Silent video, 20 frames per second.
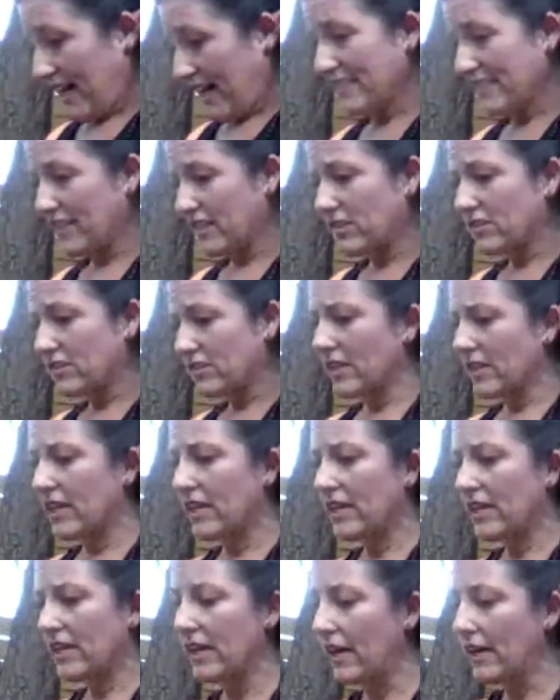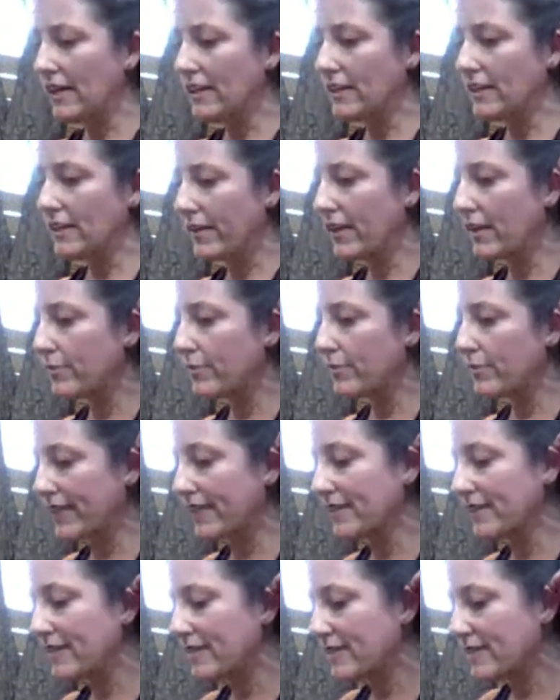I don't,
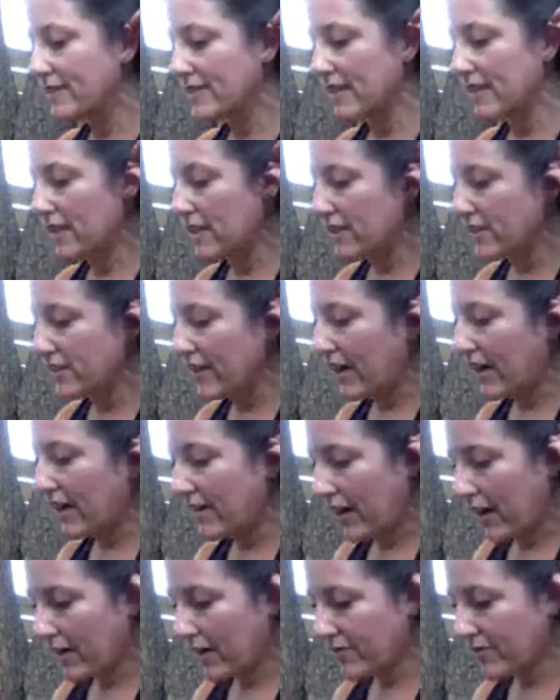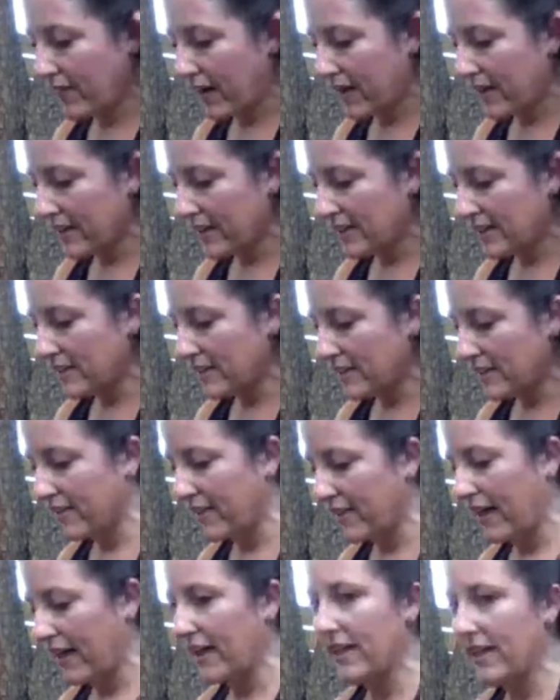because I find
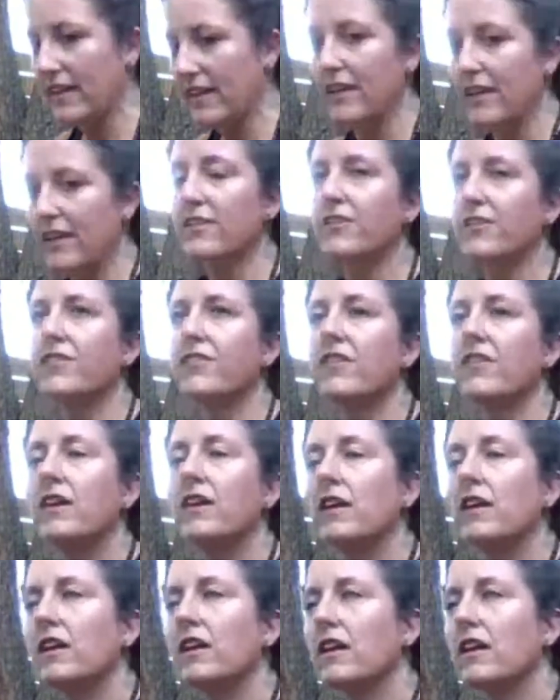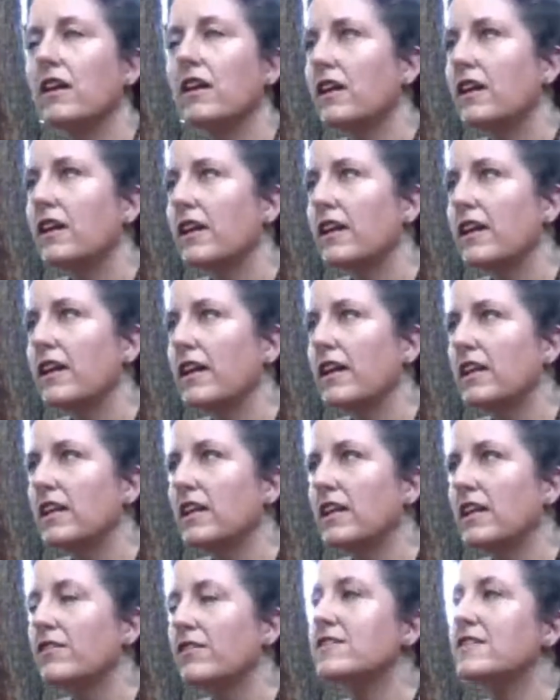that if
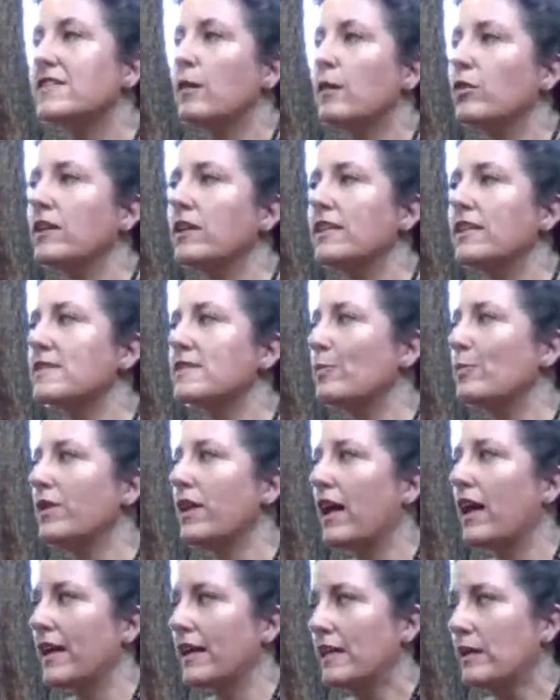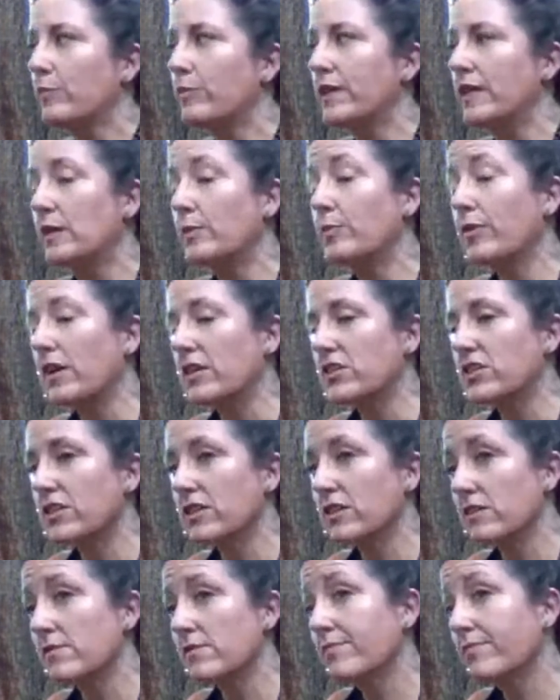someone is applying peer
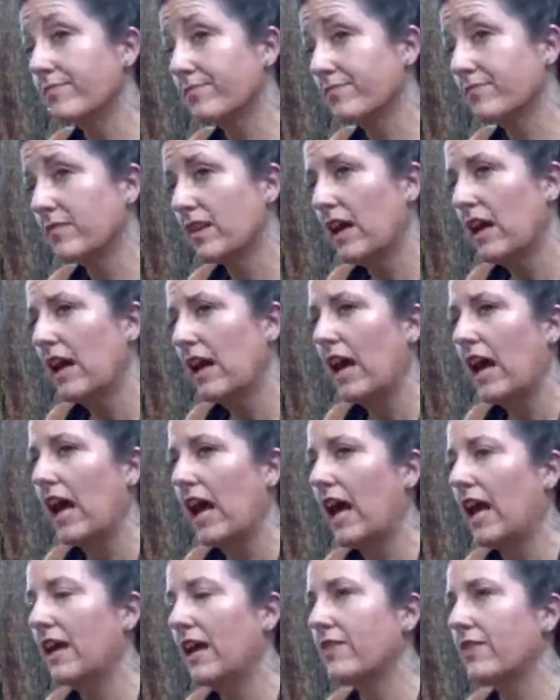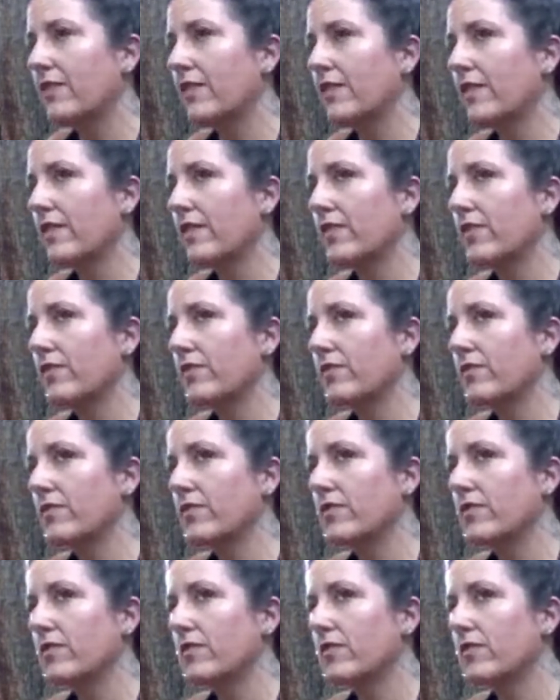pressure and
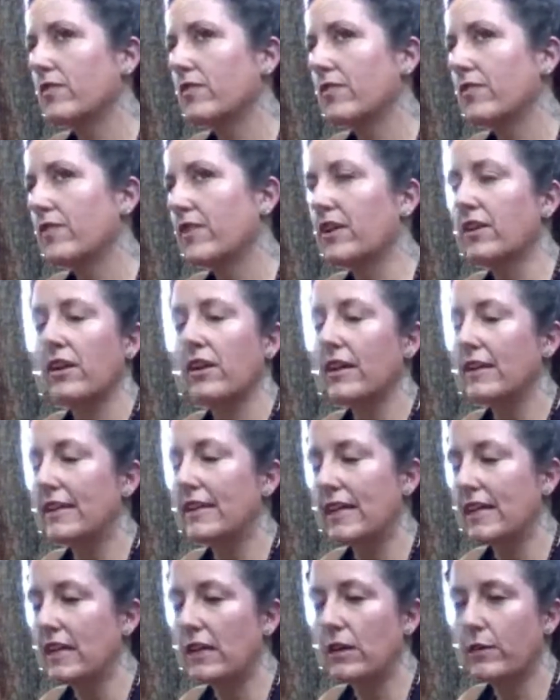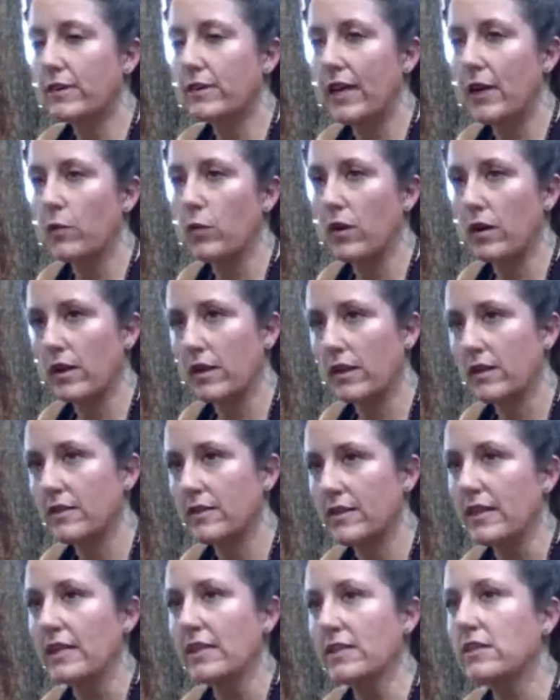they're not getting what they
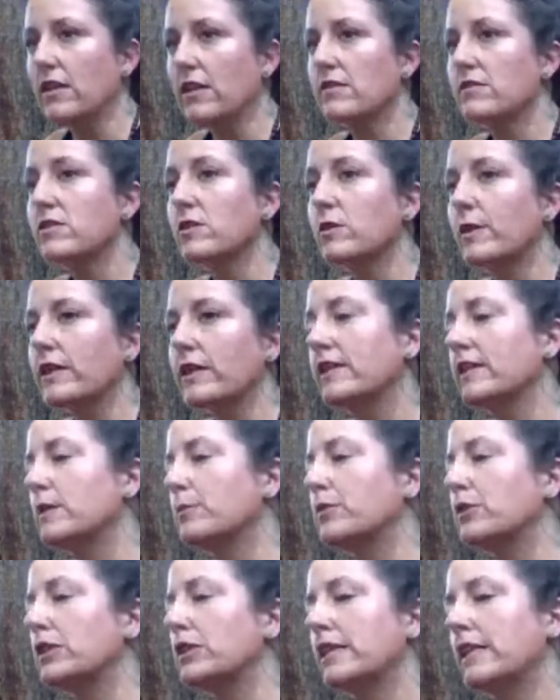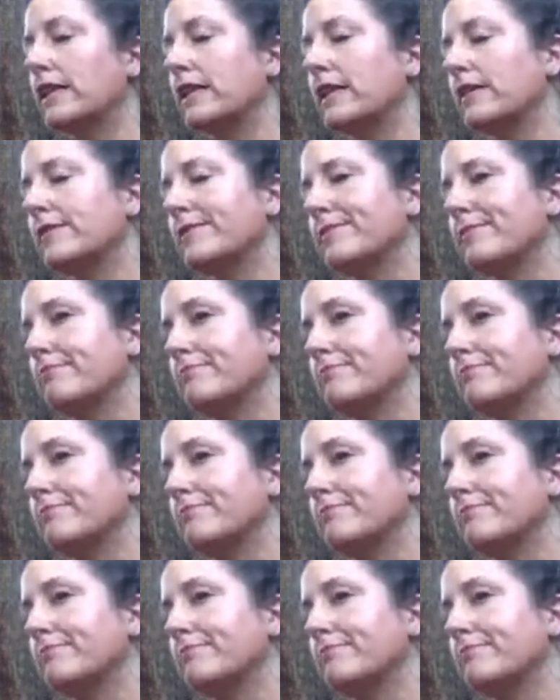want, then it turns quickly to bullying.